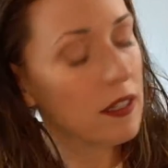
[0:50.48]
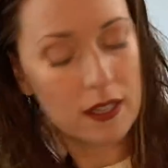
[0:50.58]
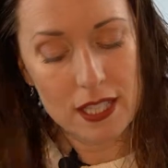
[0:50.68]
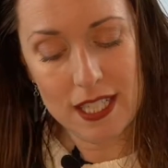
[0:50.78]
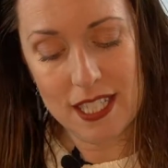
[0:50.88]

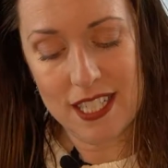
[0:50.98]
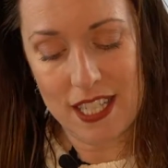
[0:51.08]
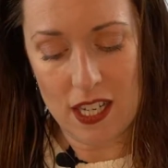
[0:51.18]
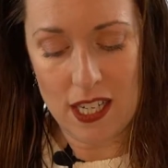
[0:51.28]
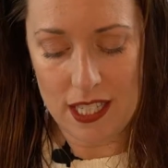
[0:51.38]
This is
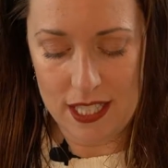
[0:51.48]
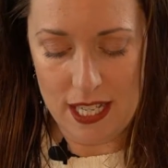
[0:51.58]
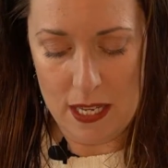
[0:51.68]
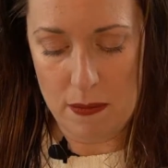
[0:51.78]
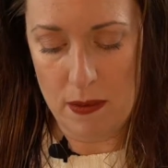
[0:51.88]
the
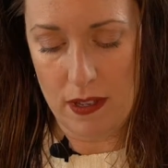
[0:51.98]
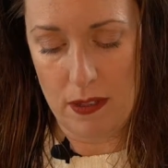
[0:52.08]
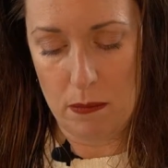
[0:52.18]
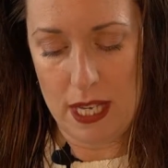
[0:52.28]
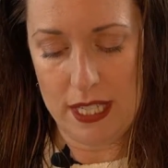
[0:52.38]
awesome
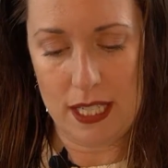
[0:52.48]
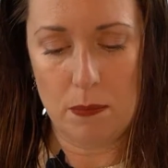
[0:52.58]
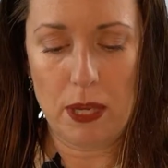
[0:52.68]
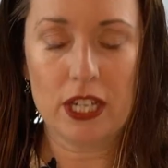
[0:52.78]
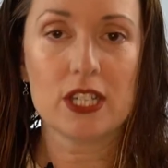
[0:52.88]
Mason
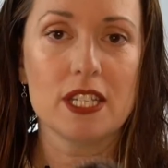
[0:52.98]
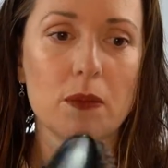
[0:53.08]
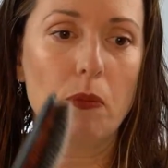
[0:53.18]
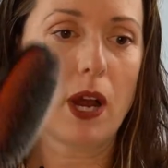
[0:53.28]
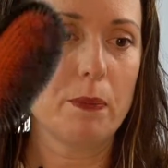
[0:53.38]

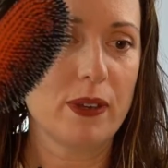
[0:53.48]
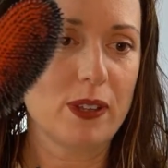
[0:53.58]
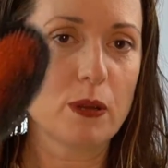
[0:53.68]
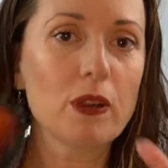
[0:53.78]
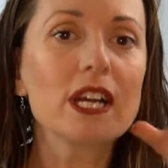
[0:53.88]
Pearson
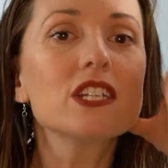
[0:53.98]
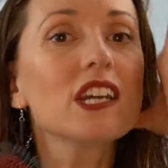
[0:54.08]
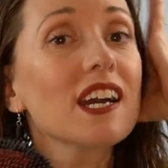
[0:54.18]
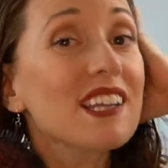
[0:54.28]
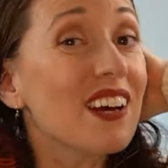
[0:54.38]
Popular brush.
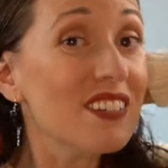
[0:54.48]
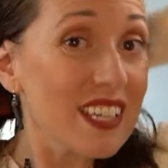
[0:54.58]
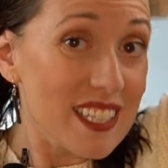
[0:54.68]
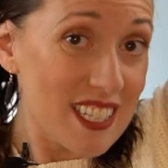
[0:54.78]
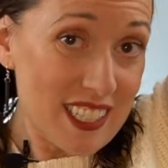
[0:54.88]
I love
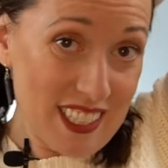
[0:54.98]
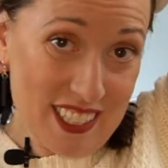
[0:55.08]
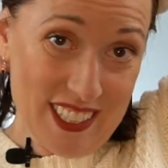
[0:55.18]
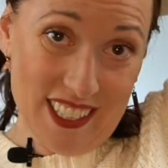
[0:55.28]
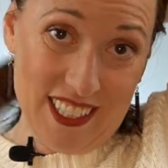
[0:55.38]
it.
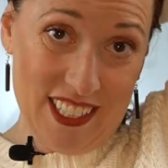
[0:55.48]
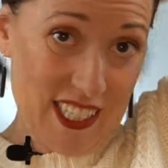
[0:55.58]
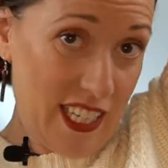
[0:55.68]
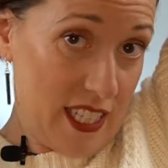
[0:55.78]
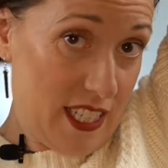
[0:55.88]

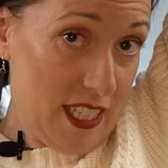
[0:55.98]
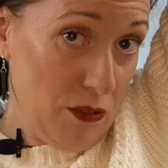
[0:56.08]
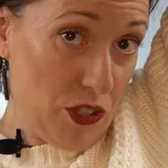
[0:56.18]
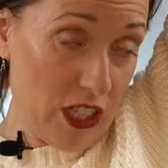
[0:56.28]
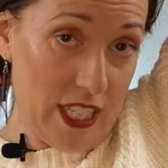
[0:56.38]
It
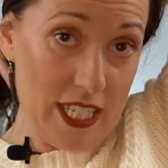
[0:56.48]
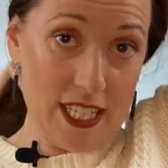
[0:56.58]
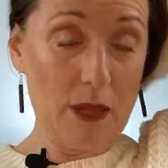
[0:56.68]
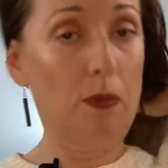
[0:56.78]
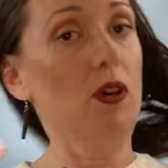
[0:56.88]
really
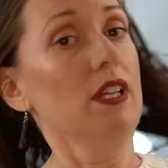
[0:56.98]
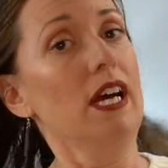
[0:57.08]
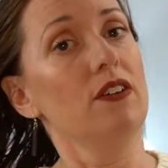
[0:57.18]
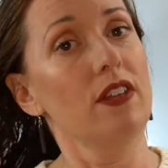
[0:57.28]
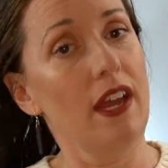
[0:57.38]
doesn't pull
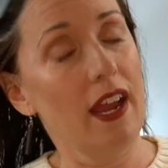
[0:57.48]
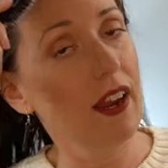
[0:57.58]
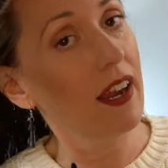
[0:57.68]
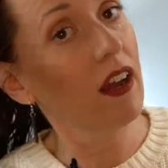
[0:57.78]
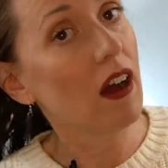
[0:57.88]
out the
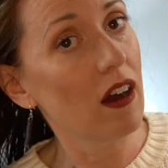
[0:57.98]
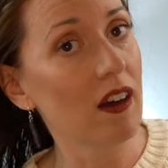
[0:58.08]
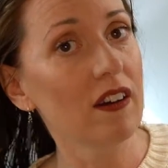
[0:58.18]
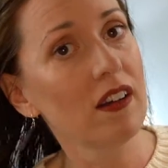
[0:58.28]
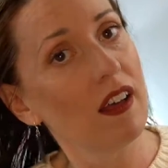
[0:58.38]
hair at
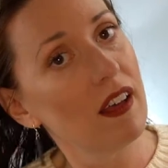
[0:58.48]
all.